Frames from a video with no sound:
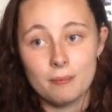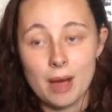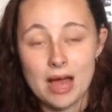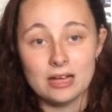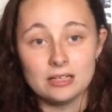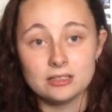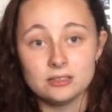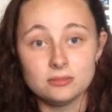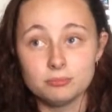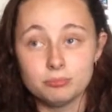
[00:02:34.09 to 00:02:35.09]
by
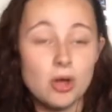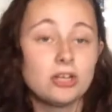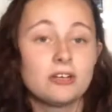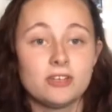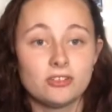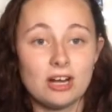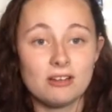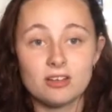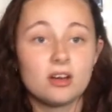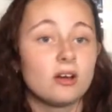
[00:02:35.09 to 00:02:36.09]
most of
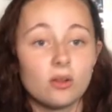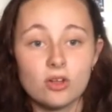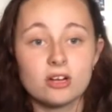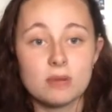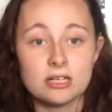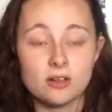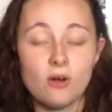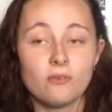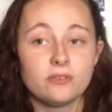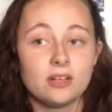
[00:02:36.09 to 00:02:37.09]
Australia, including myself,